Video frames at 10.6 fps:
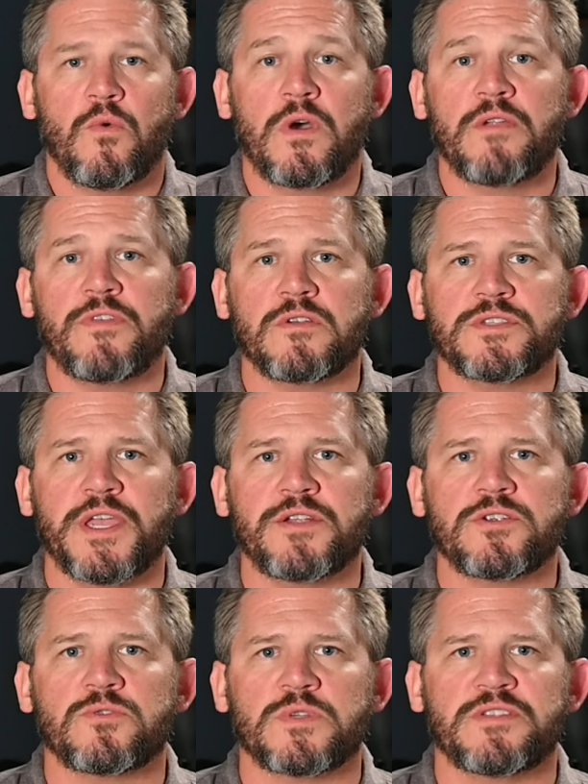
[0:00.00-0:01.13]
One of those
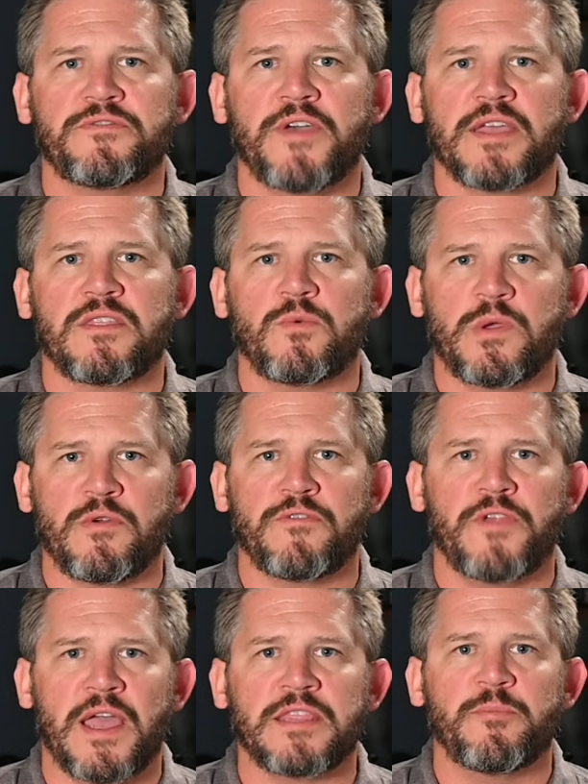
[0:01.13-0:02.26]
dangers was the fact that we were
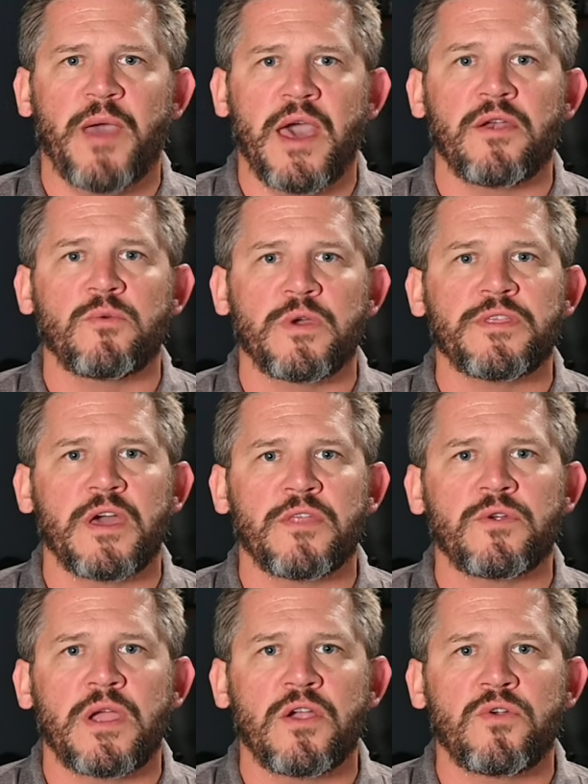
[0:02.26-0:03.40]
flying the pattern with
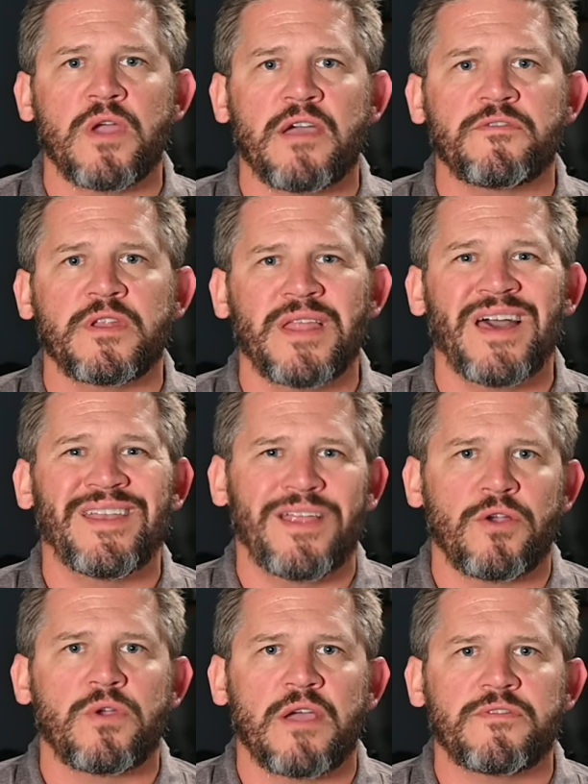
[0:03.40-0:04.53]
other aircraft and not
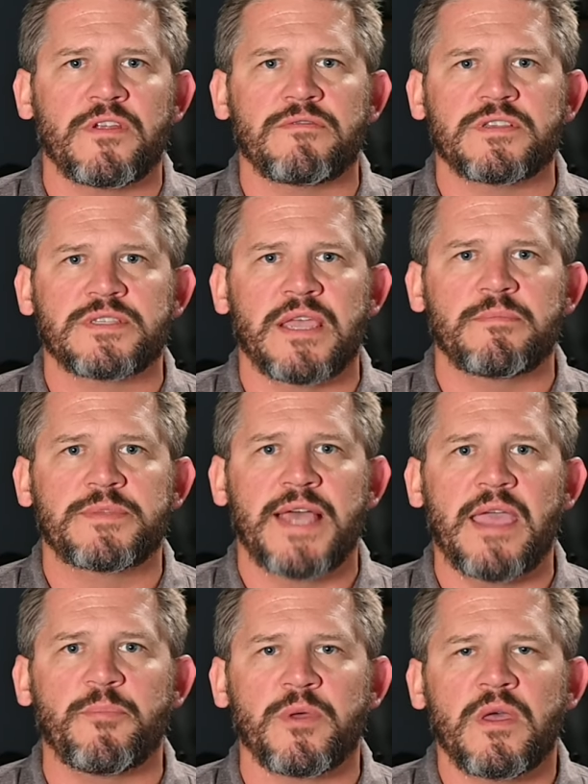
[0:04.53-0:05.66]
aircraft of the same
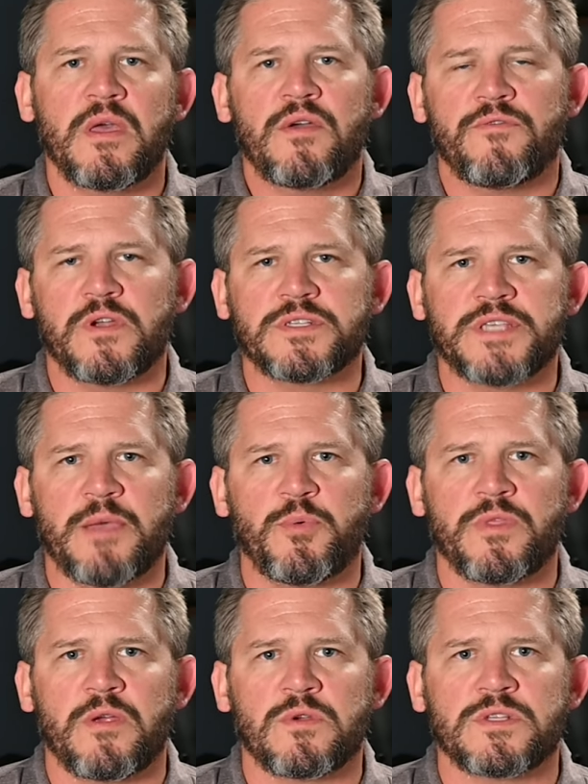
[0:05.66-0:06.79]
type. For
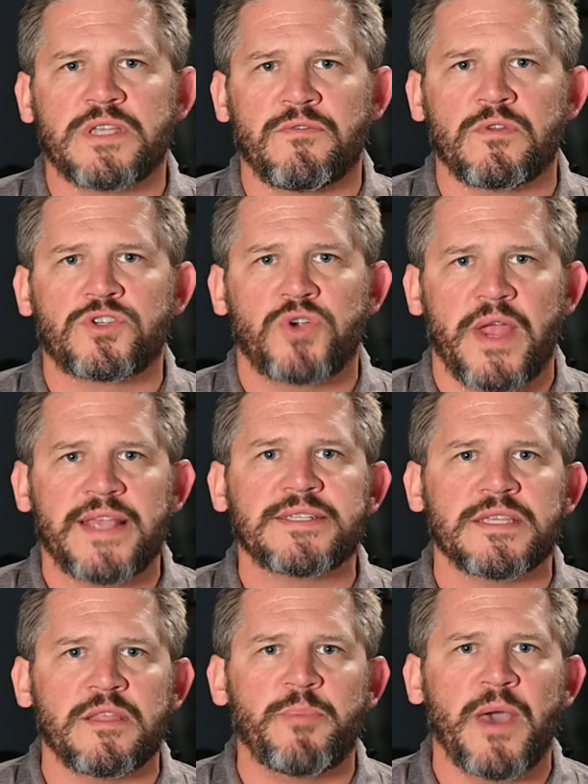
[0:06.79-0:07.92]
example, there were several trikes
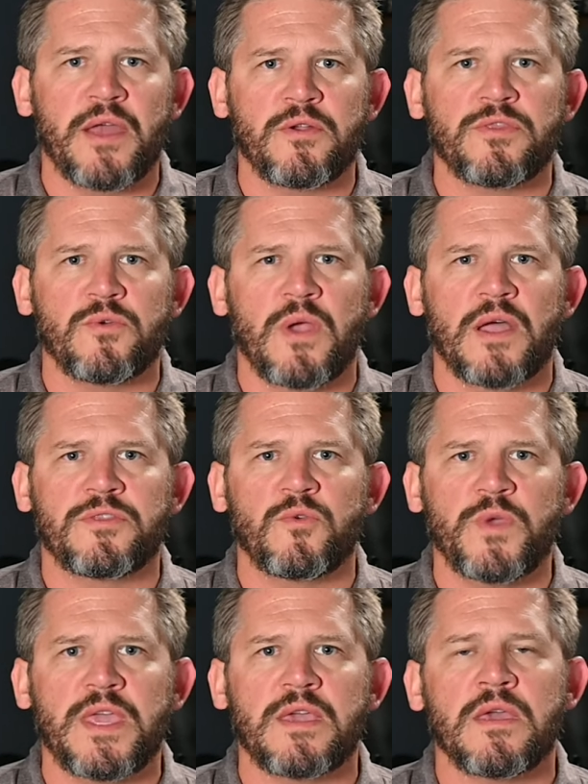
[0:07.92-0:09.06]
in the pattern throughout the
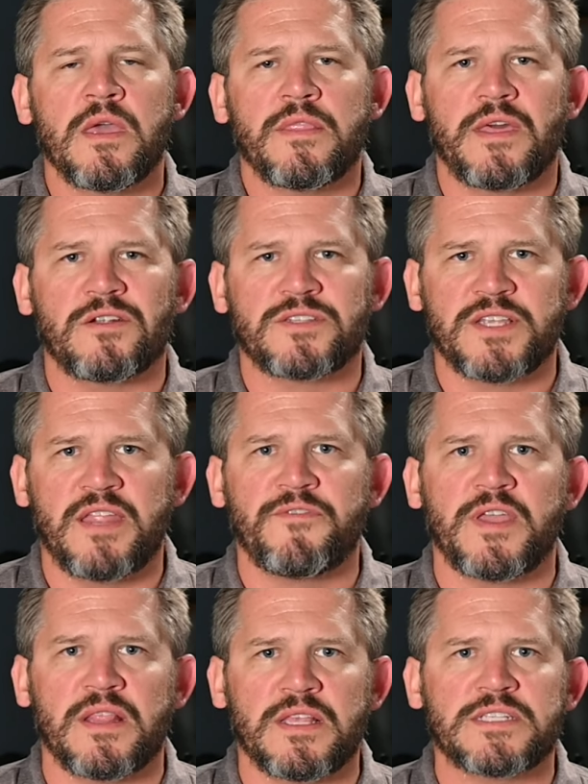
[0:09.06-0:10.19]
week that are
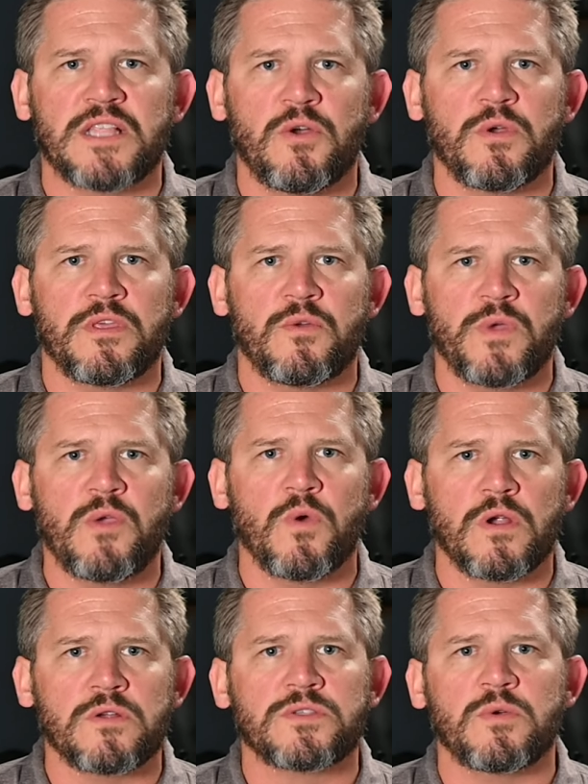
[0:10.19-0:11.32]
significantly slower than we
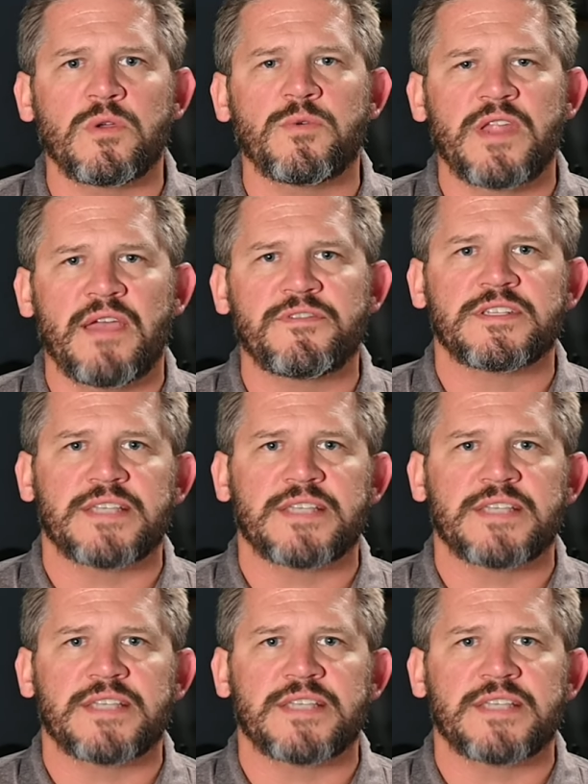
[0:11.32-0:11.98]
were, so we would have to